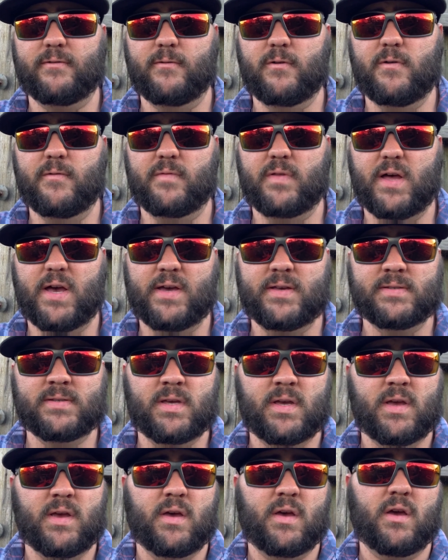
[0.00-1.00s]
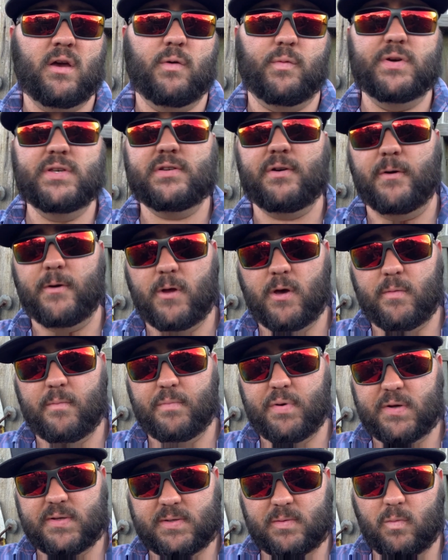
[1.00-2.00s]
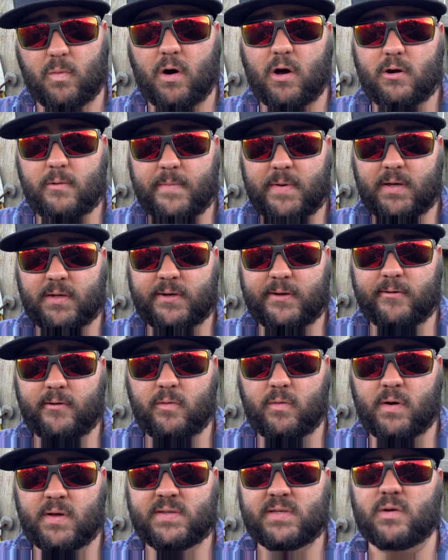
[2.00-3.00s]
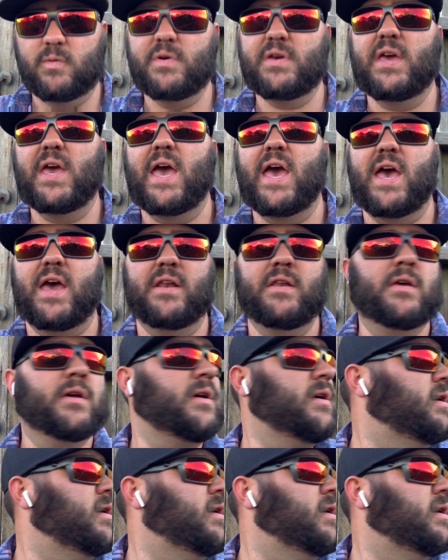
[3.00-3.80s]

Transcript: fruit flies. We screwed up and put some watermelon in there once, and we had